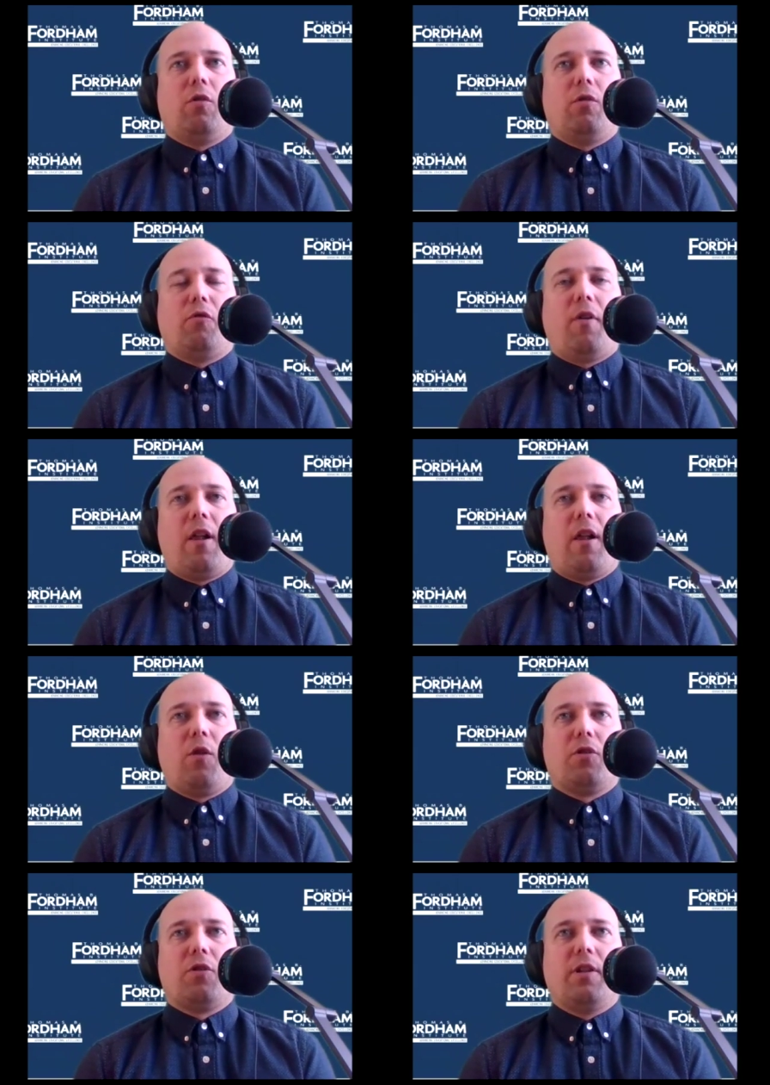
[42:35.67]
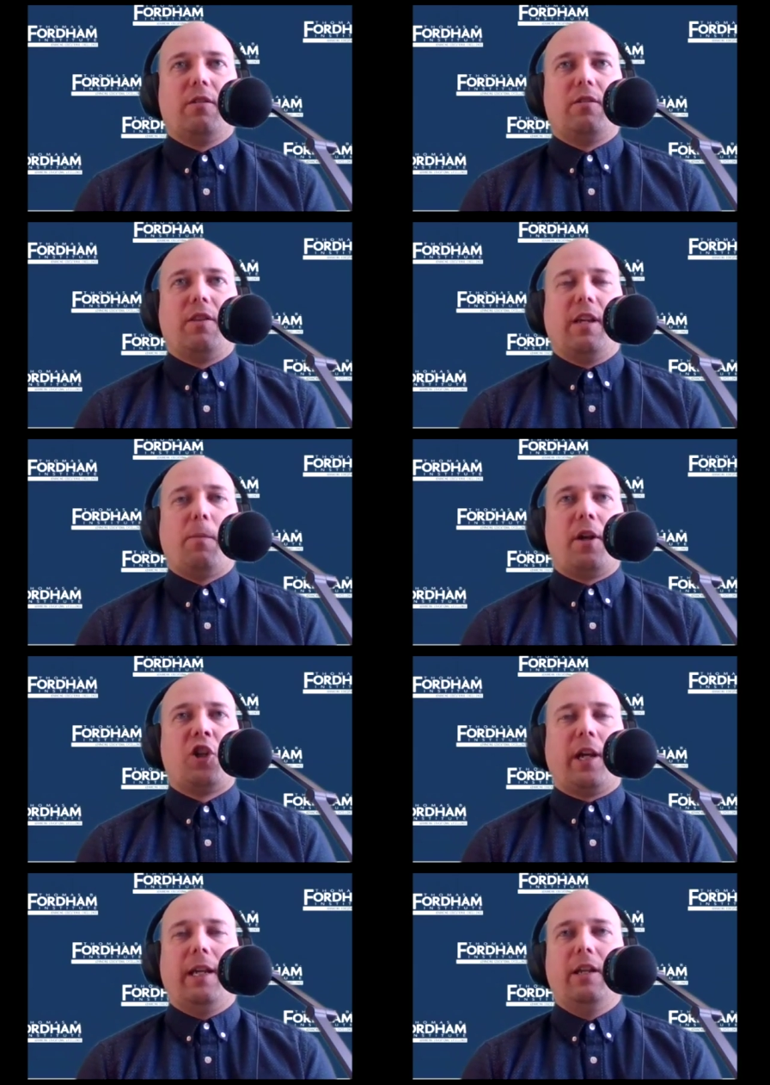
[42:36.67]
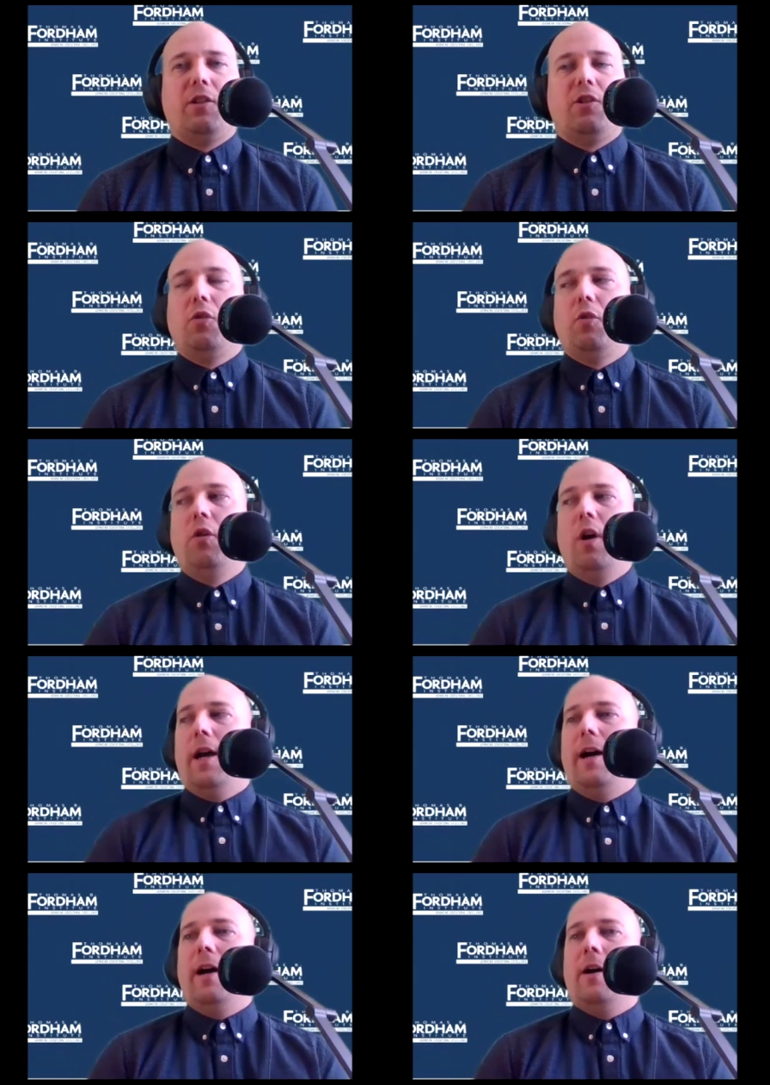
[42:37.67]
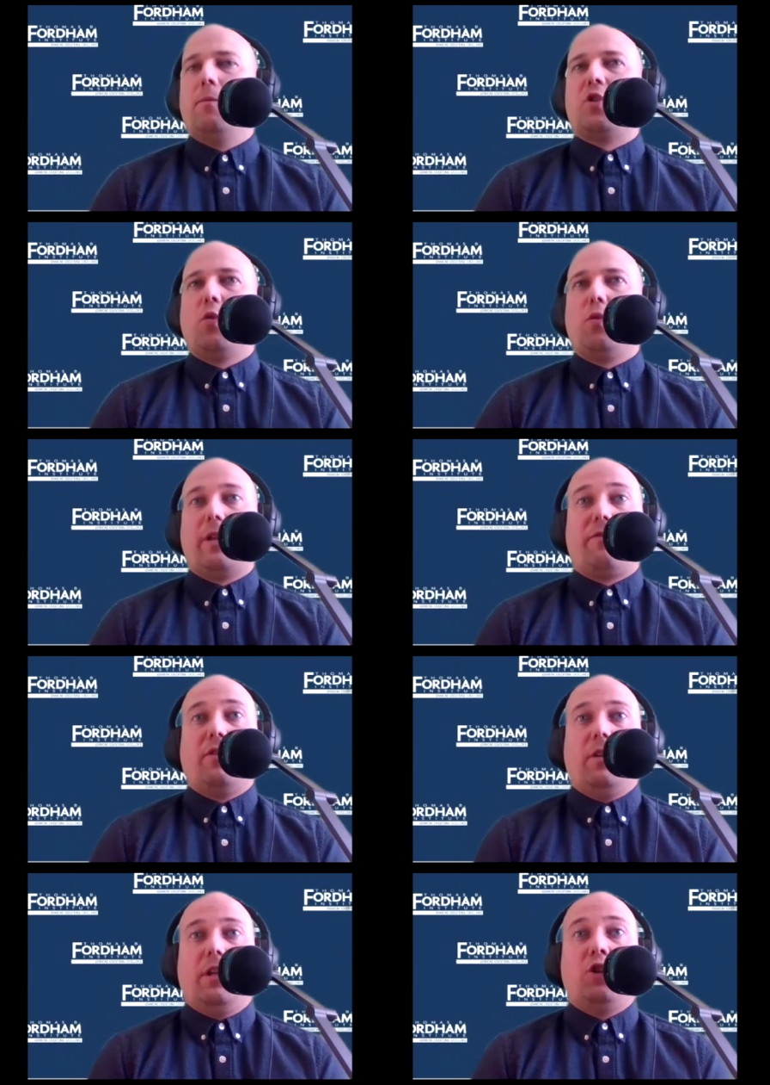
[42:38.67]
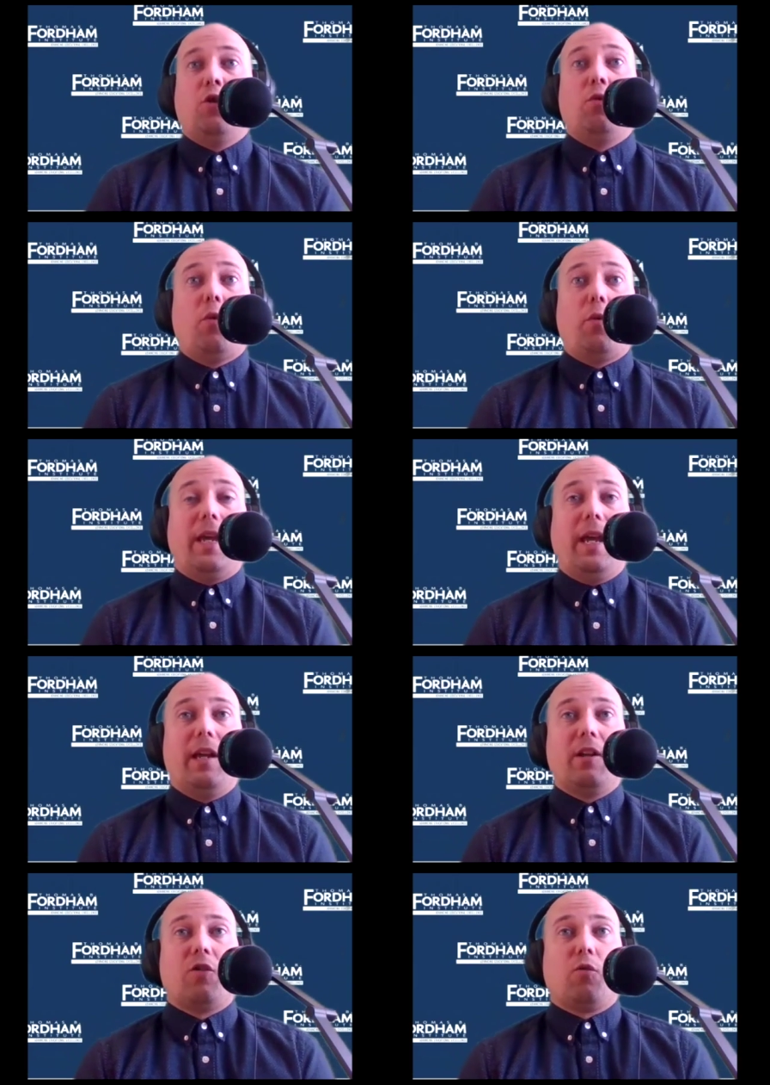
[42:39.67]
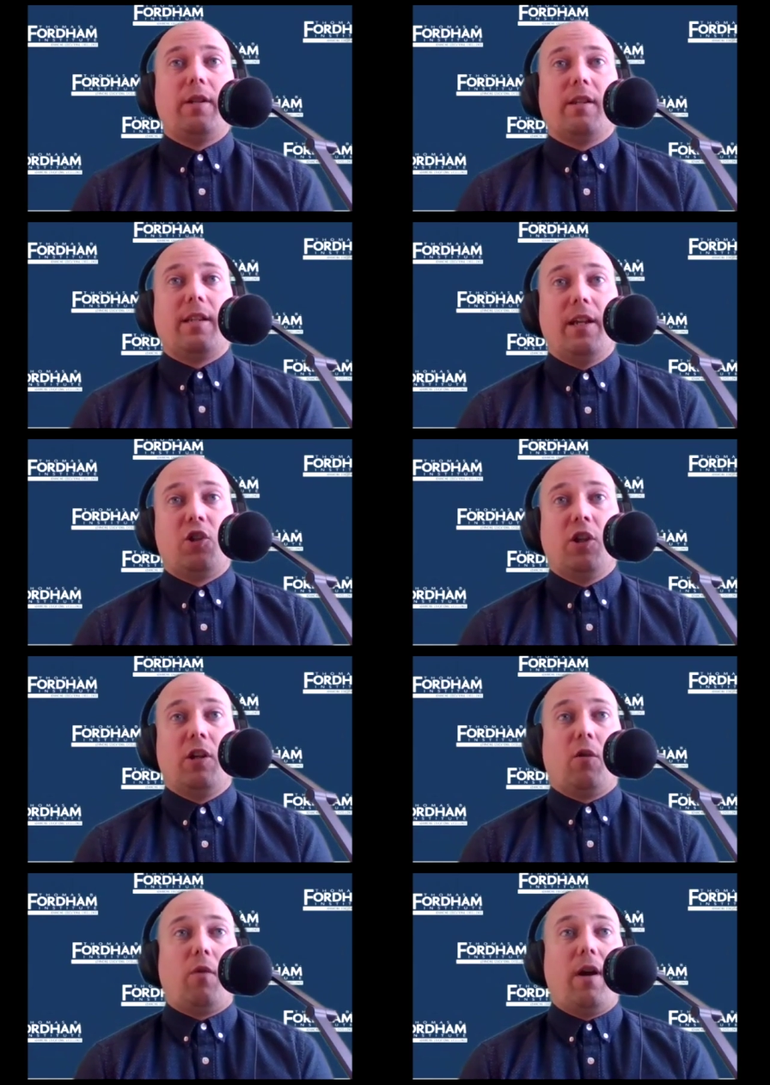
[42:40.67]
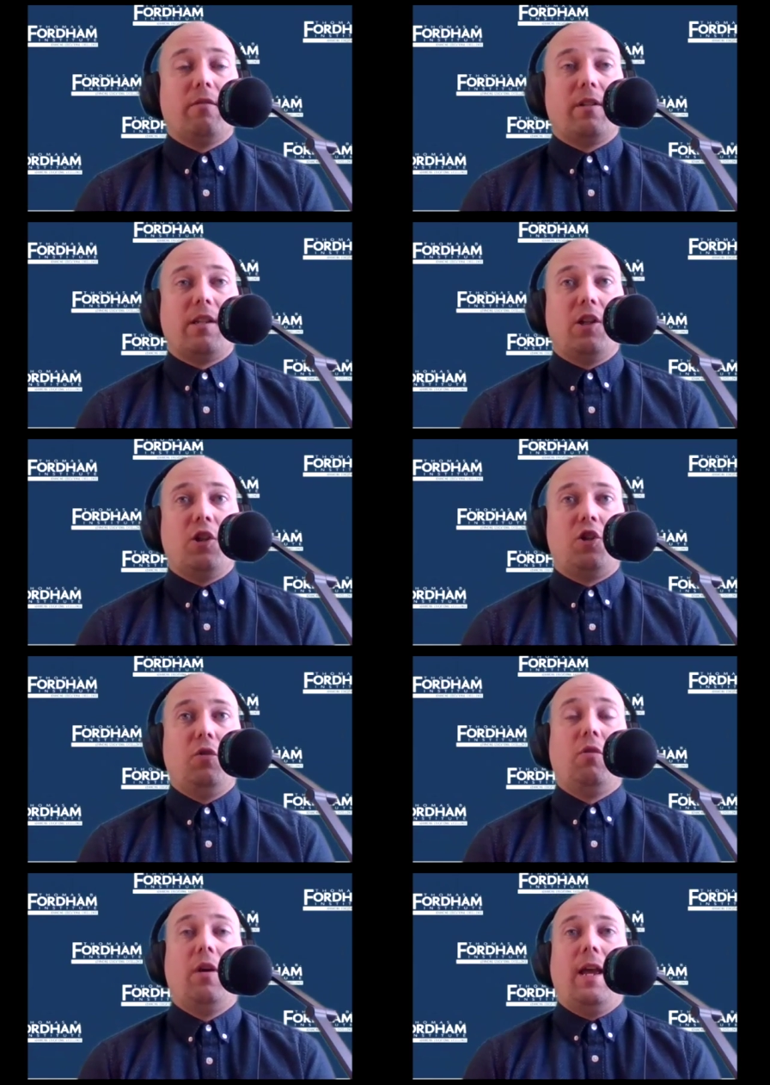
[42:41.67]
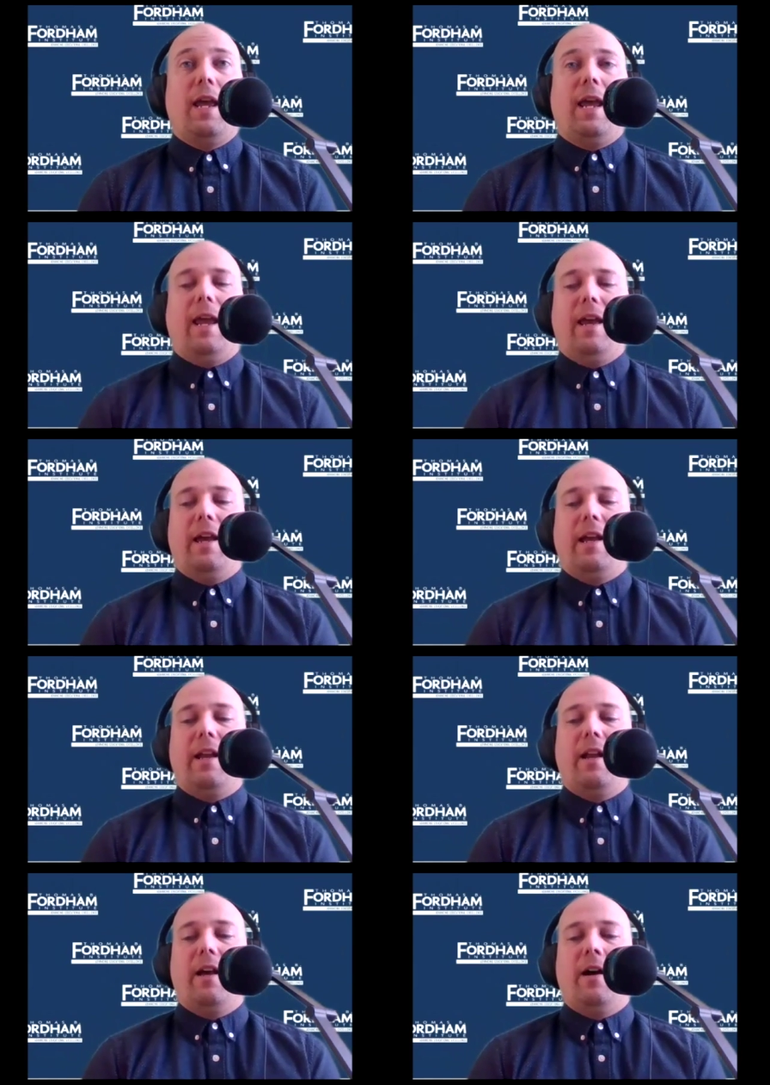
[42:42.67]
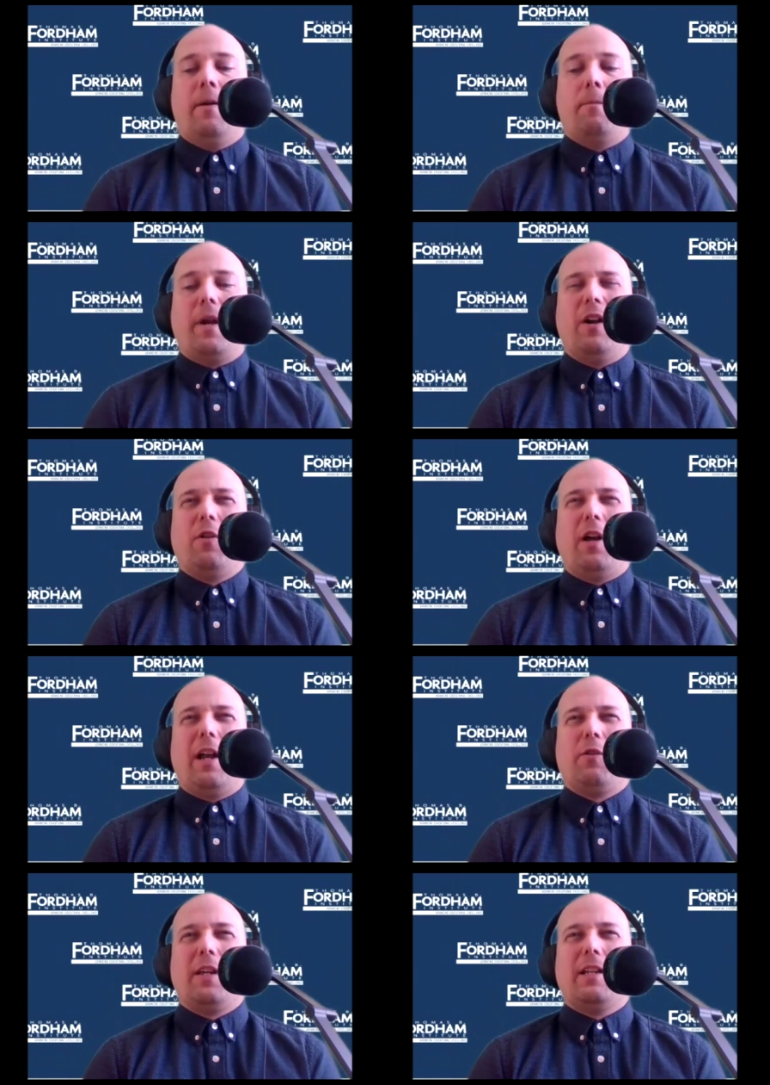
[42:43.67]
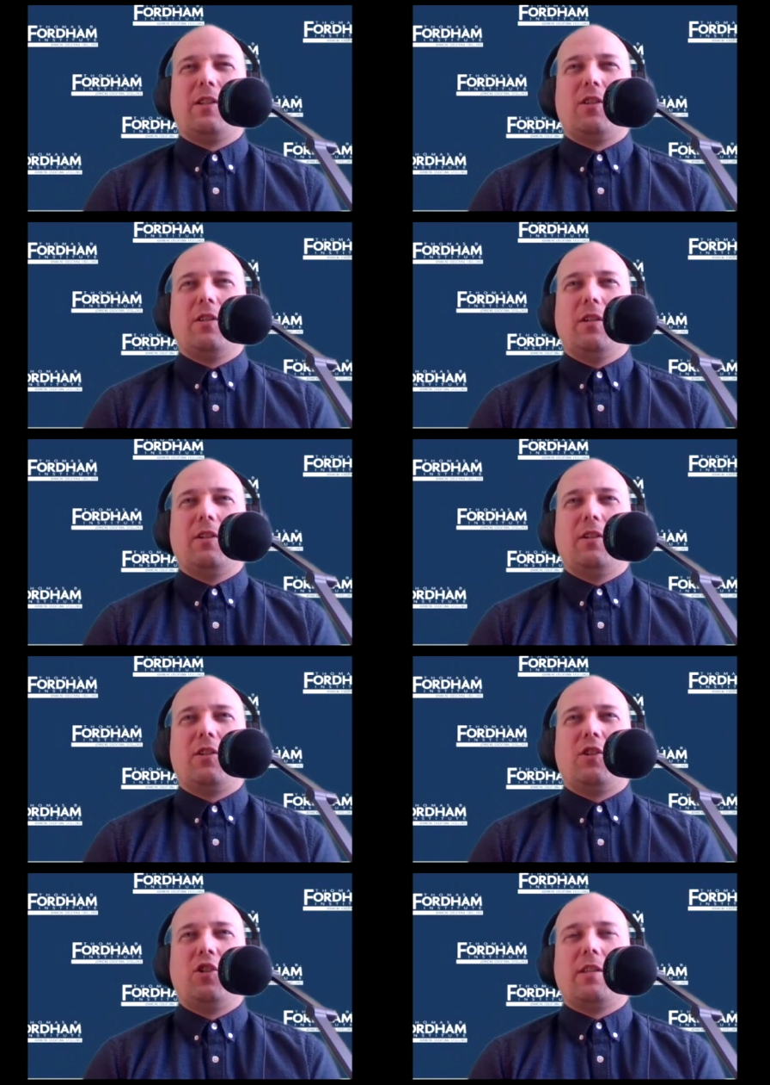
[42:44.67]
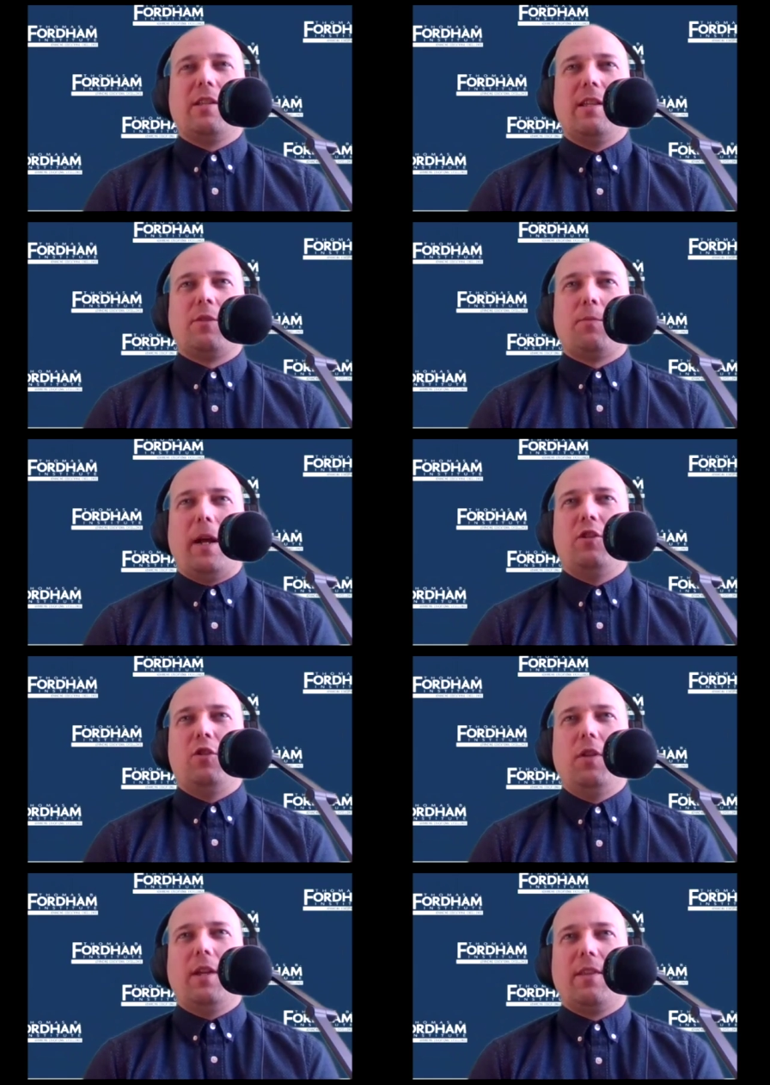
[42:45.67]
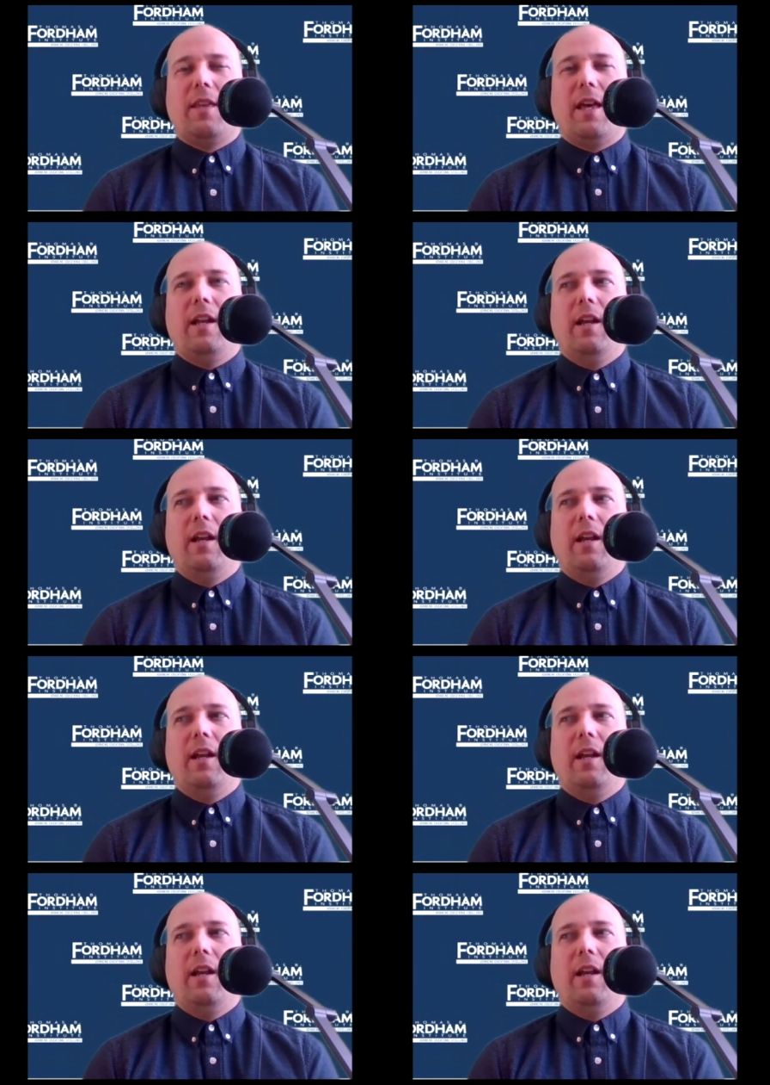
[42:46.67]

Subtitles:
followers to think about checking into. So we're definitely doing what we can to raise attention around this issue. And but I don't think it's just this, but I do think that